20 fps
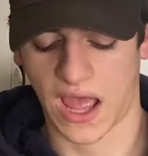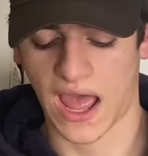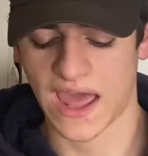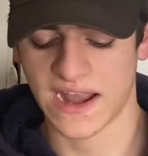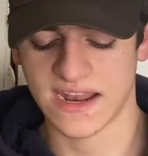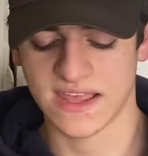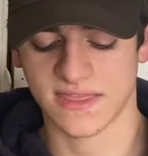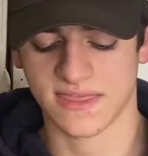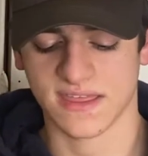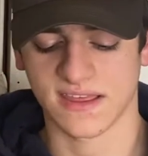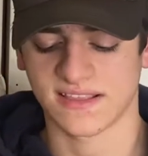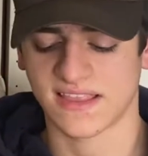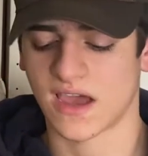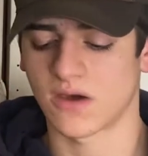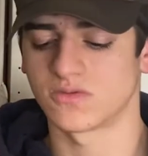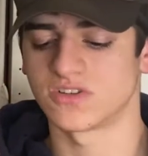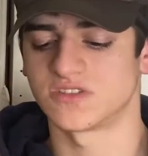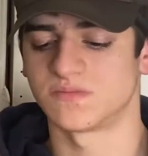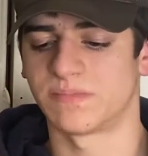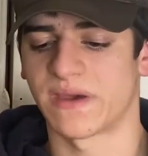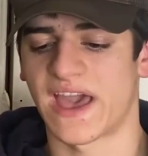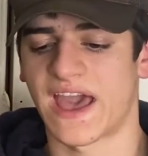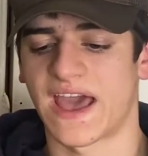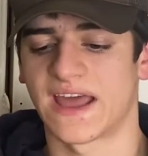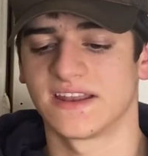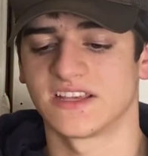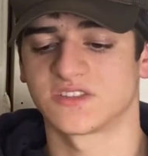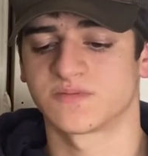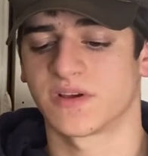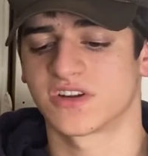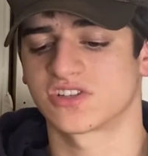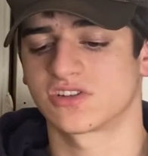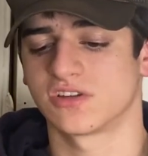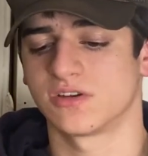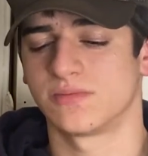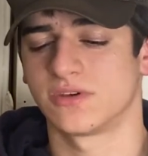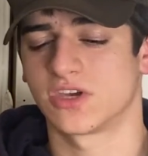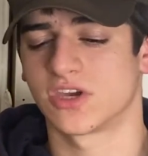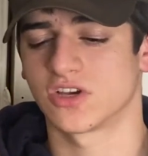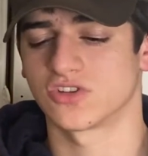I didn't think that was bad, especially
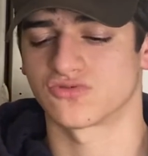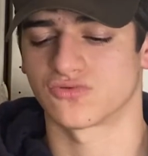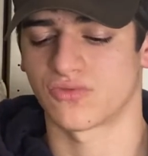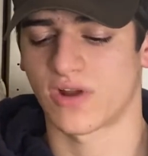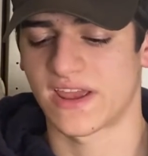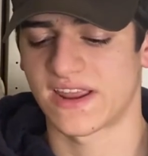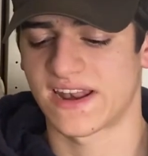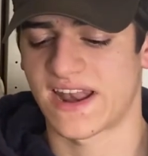because right